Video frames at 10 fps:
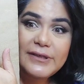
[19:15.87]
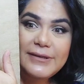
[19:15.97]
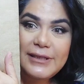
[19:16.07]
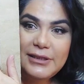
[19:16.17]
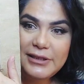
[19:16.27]

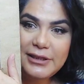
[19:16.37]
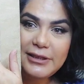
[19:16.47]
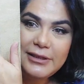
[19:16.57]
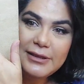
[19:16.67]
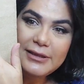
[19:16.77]

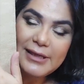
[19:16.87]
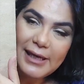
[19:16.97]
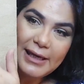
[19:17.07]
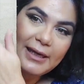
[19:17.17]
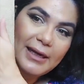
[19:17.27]
stitching in the
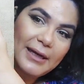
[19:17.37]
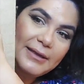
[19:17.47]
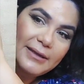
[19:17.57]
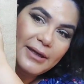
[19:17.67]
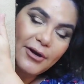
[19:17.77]
tail
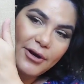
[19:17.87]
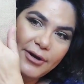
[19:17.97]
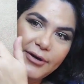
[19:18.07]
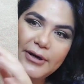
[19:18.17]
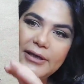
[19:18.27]
and in the
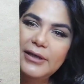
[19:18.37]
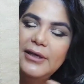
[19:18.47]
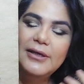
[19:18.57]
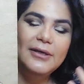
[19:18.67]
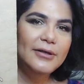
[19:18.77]
hair, and
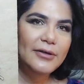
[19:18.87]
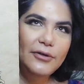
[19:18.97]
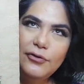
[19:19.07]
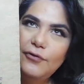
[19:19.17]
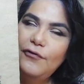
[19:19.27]

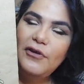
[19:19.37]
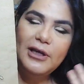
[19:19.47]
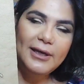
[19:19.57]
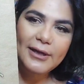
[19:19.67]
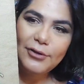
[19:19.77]
you
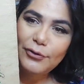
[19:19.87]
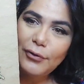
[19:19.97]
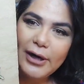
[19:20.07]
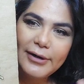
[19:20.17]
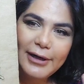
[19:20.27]
feel like
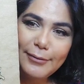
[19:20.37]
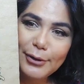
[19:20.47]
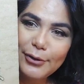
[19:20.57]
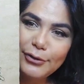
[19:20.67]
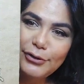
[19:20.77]
you are
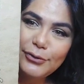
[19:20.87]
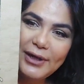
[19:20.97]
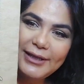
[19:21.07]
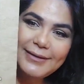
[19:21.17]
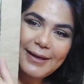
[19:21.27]
never going to
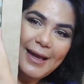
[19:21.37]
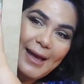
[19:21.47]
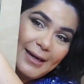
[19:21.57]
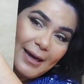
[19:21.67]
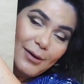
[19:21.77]
end.
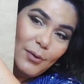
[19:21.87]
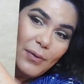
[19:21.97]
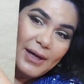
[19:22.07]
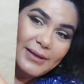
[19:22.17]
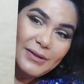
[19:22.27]
And
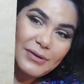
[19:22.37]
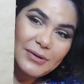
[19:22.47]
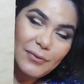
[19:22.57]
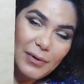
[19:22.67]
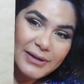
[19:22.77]

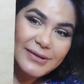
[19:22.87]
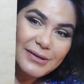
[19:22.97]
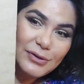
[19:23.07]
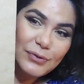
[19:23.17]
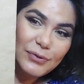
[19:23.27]
once
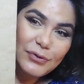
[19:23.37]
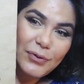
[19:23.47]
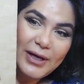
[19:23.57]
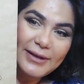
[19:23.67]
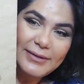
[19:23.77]

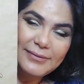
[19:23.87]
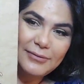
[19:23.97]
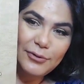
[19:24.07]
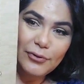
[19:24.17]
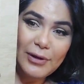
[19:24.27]
you end,
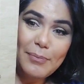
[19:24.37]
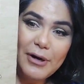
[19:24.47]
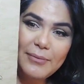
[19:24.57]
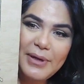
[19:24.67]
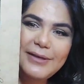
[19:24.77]
you know, the
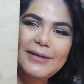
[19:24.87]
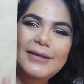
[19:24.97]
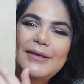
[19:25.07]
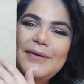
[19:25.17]
mermaid,